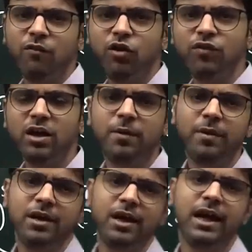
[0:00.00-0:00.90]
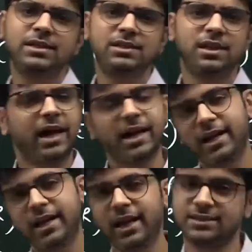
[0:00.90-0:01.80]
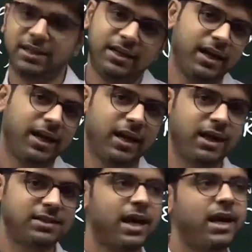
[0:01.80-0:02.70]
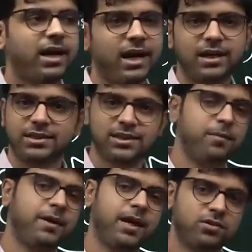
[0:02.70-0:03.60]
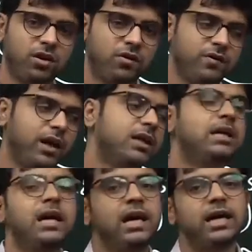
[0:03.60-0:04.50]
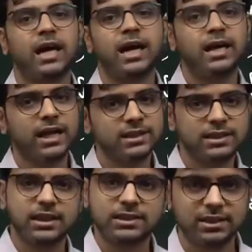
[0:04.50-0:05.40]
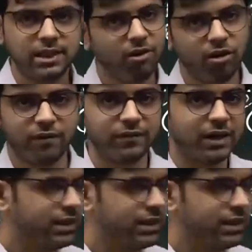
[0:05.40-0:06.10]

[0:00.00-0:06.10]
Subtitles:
What will come under tax? Direct tax, indirect tax, direct tax, income tax, all of that, indirect tax, GST, and all of that.